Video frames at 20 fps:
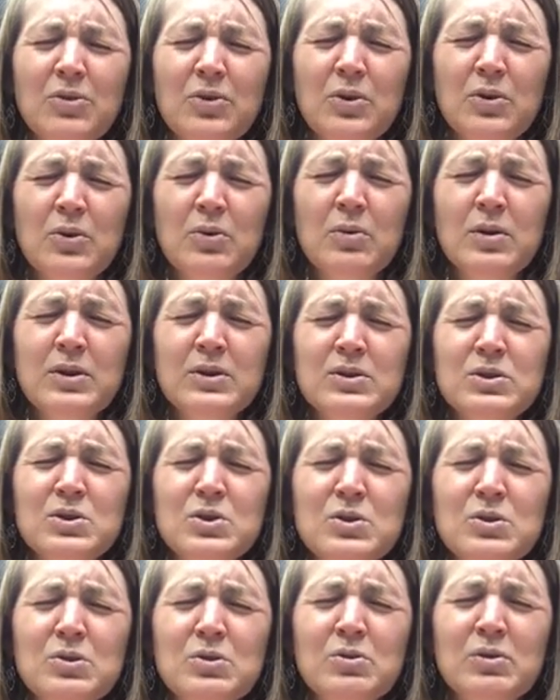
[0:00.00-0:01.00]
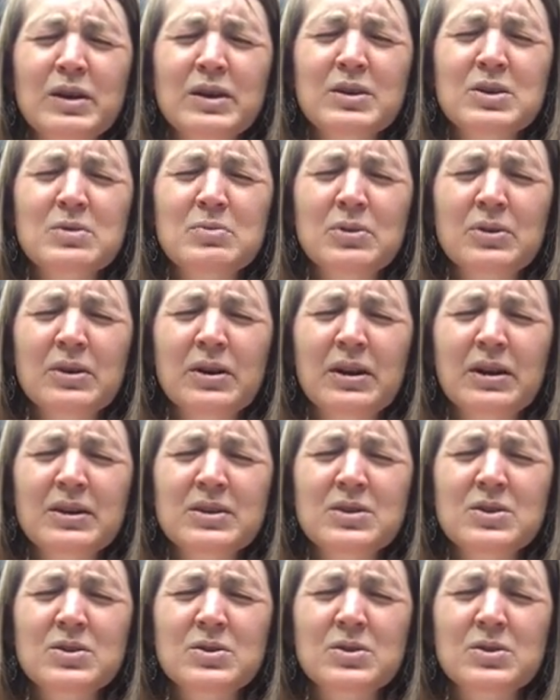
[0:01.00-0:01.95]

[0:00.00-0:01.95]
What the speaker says: for words to express.